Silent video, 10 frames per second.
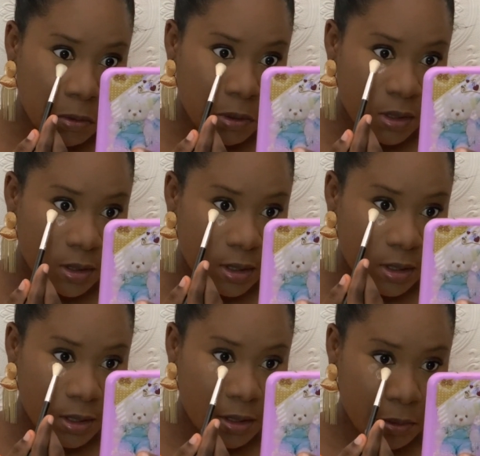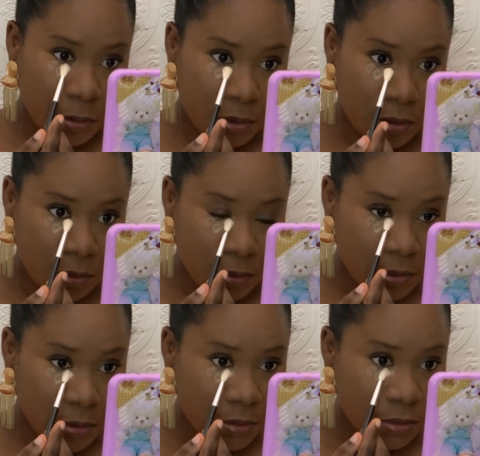under eye,
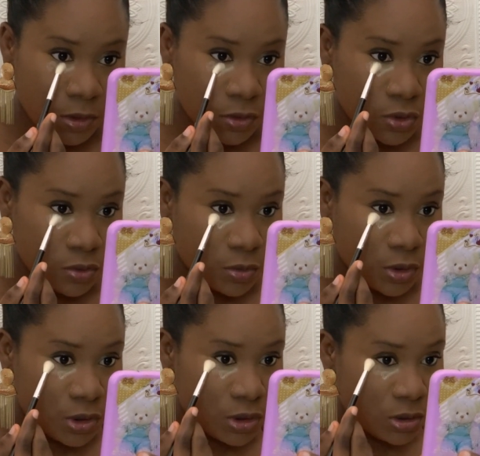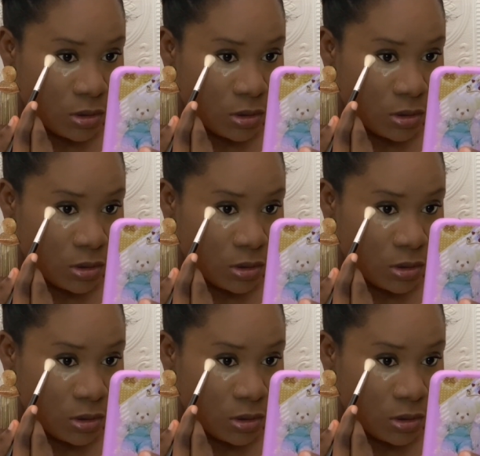not too much.